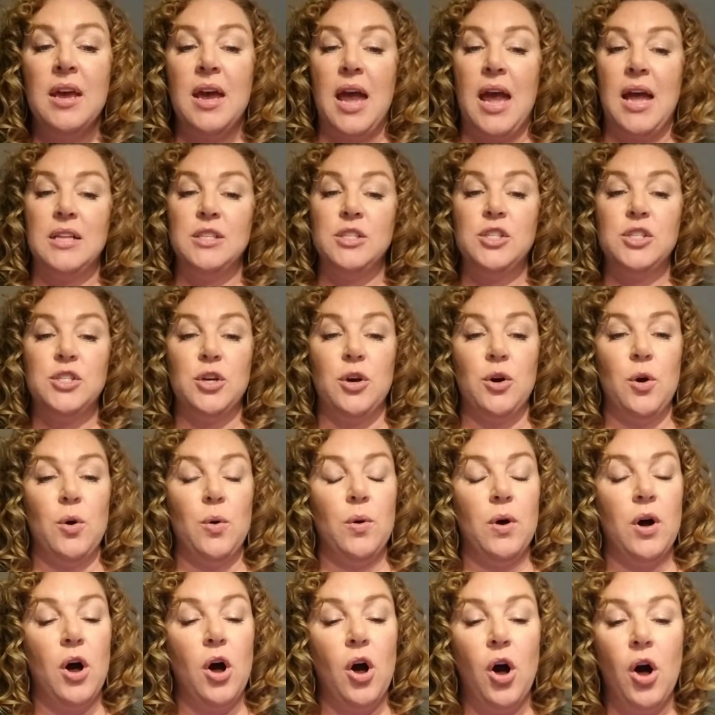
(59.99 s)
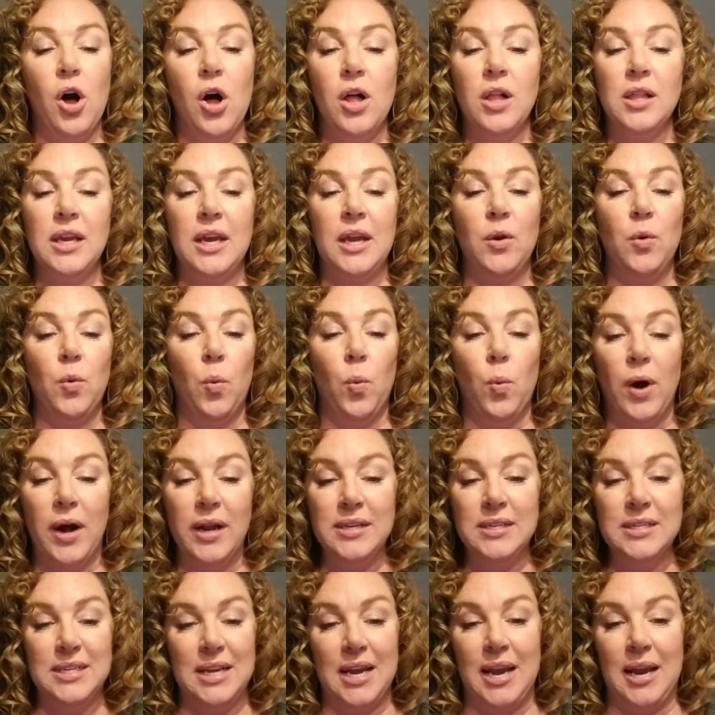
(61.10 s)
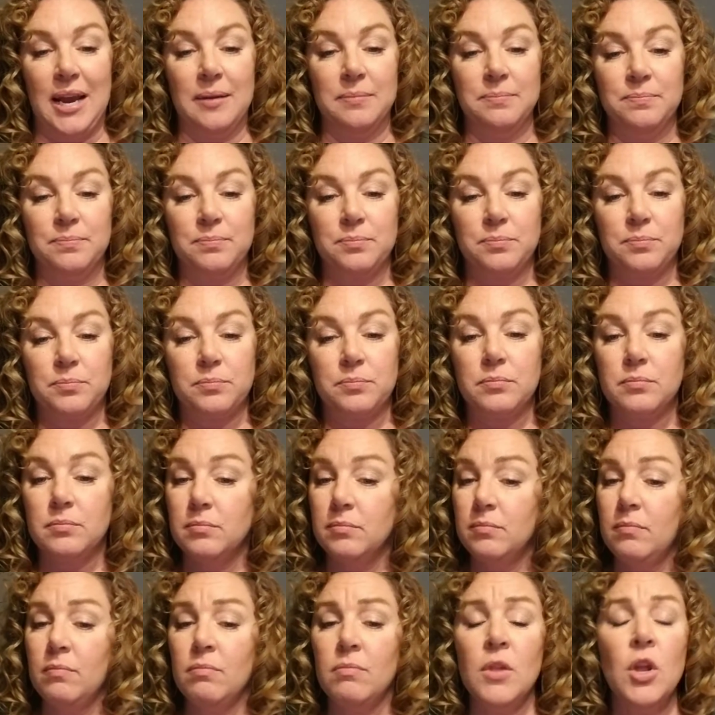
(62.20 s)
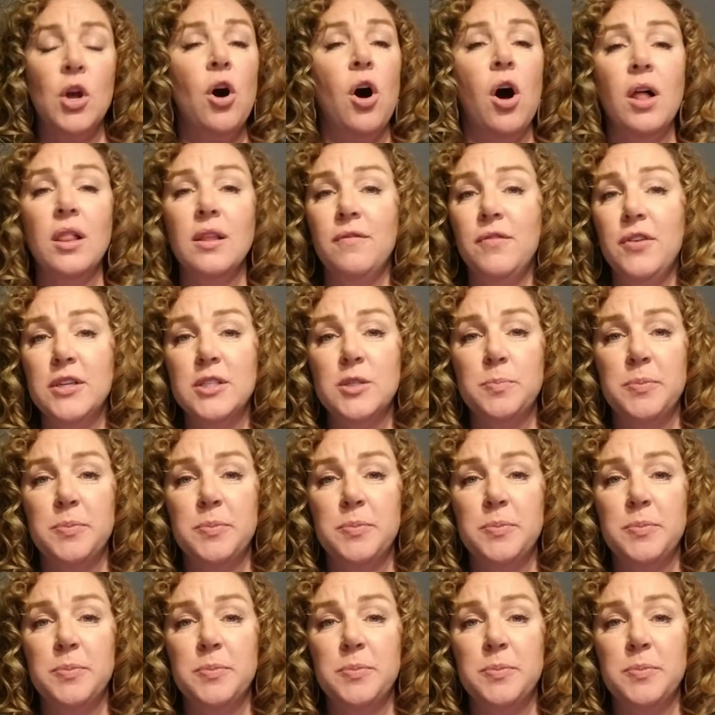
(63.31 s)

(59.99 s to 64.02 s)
And so all in one day, all of his